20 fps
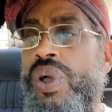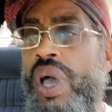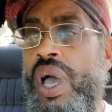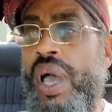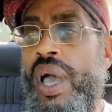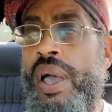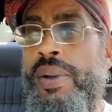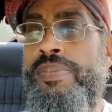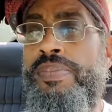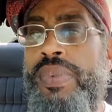
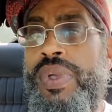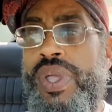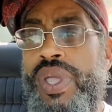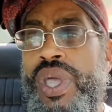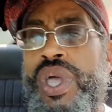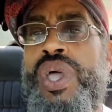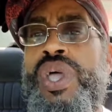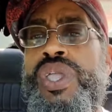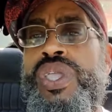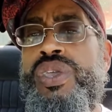um,
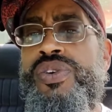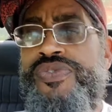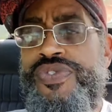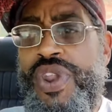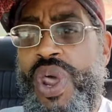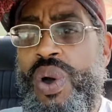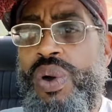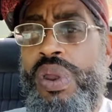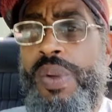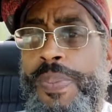you've
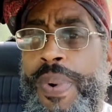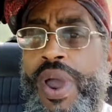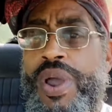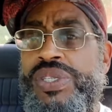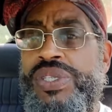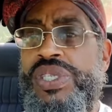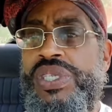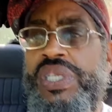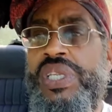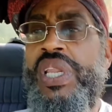known a
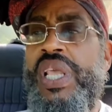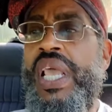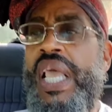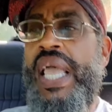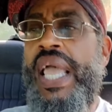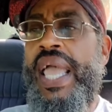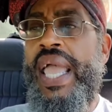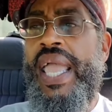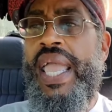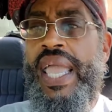person
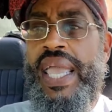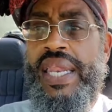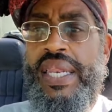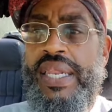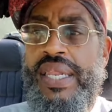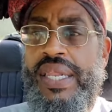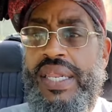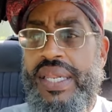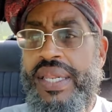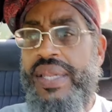and
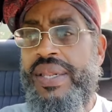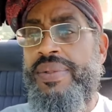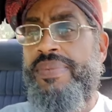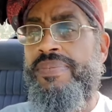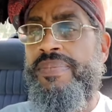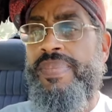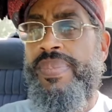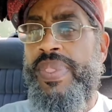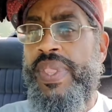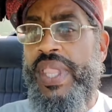
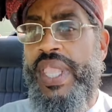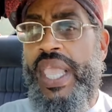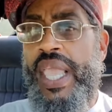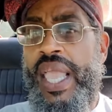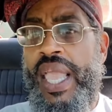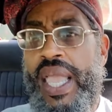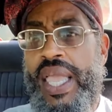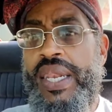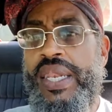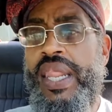
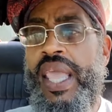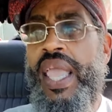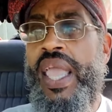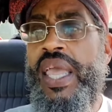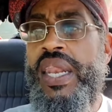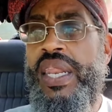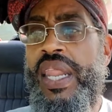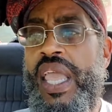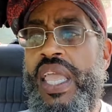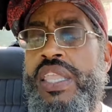and
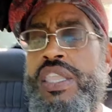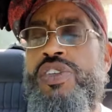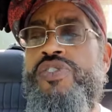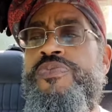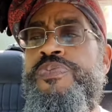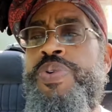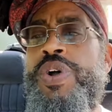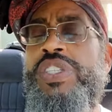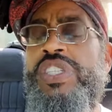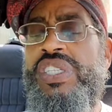and you've
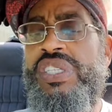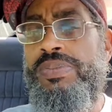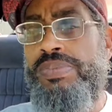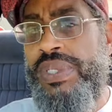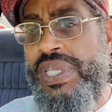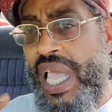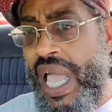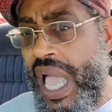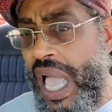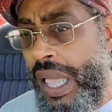put in some
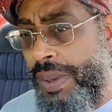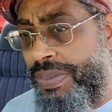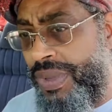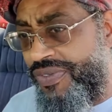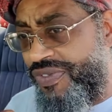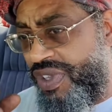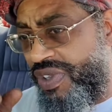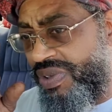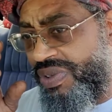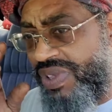time and
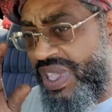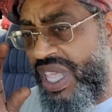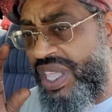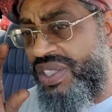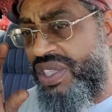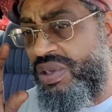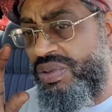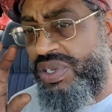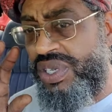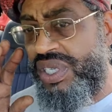you and
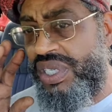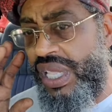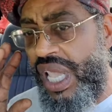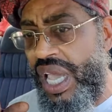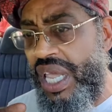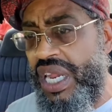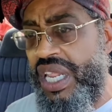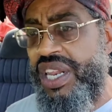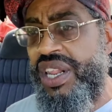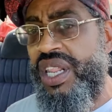you
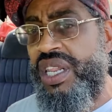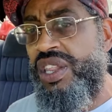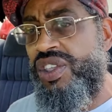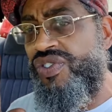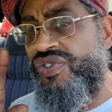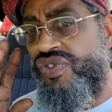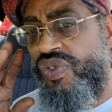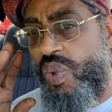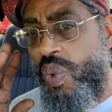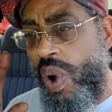studied and you've
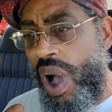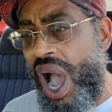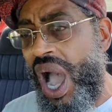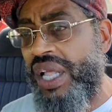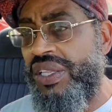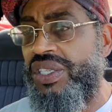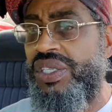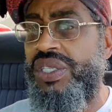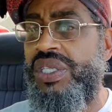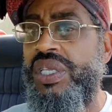
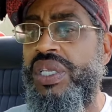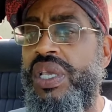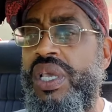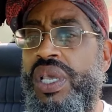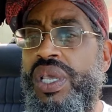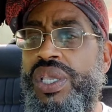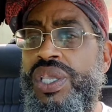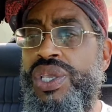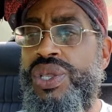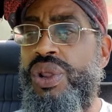watched
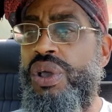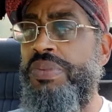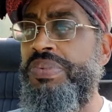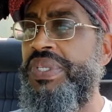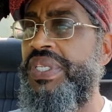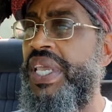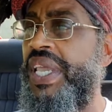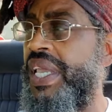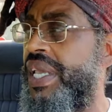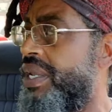you know what i'm
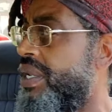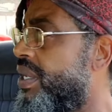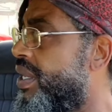saying